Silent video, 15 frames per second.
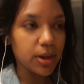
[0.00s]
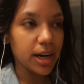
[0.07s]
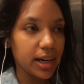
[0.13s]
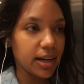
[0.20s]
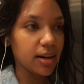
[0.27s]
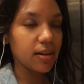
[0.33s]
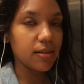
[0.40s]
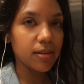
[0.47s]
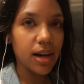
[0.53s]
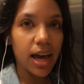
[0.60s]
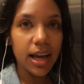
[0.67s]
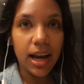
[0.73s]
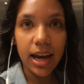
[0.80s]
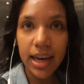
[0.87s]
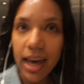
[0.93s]
right now
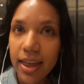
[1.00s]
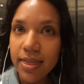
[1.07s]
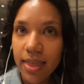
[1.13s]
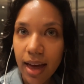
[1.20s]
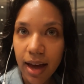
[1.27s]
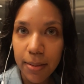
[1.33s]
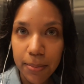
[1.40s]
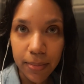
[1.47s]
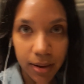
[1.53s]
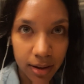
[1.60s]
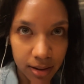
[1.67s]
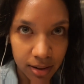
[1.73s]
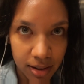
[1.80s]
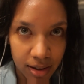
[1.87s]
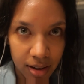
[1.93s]
and I get them
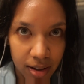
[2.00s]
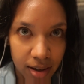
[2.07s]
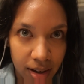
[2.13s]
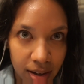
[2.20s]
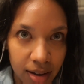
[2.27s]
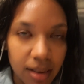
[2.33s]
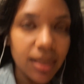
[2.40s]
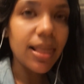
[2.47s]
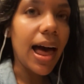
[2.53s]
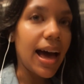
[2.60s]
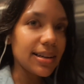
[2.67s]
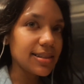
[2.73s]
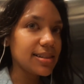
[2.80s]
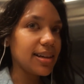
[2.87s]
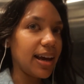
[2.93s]

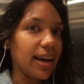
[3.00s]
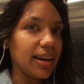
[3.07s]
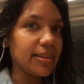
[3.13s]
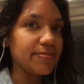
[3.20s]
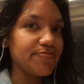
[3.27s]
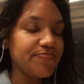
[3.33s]
last night.